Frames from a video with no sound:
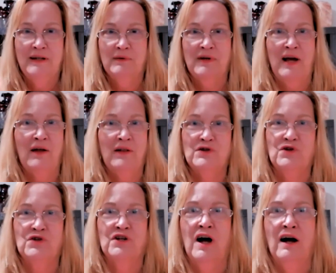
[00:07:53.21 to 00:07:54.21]
now as
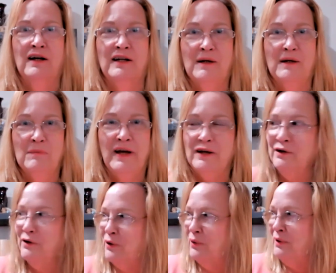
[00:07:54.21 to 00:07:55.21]
you're talking, I'm like,
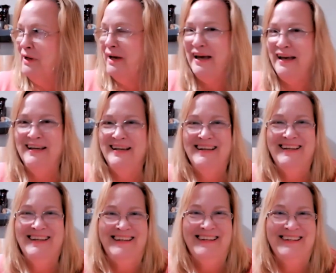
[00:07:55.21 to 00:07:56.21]
okay,
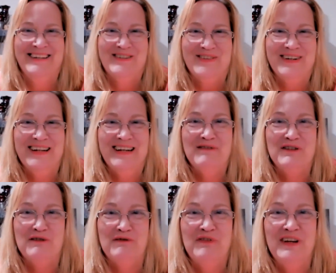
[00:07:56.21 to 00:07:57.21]
we're gonna have
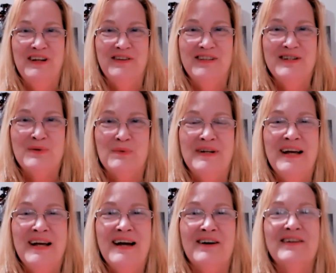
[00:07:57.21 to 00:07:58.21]
to figure this one
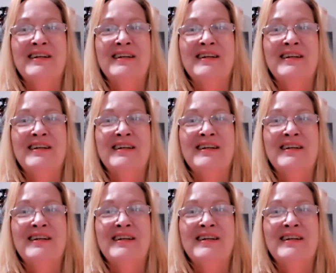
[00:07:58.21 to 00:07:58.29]
out.